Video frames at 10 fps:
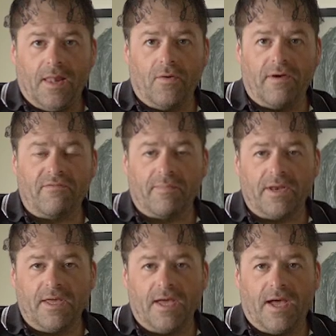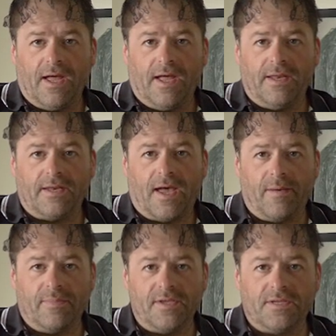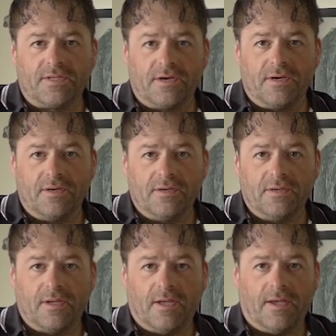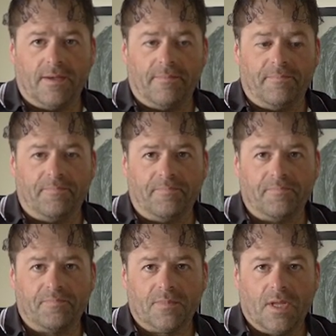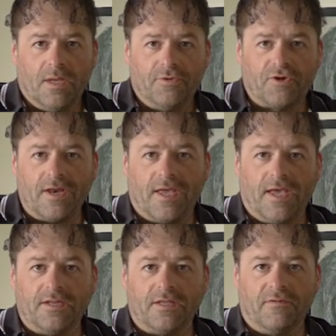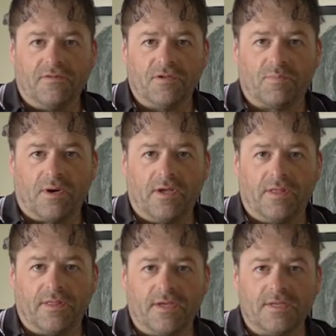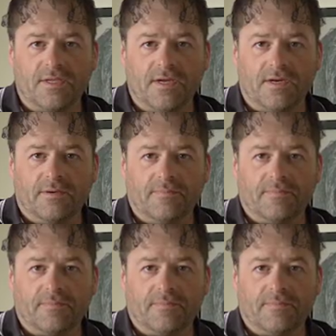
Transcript: Hello everybody and happy Easter. Um, trying to get into the spirit of things here.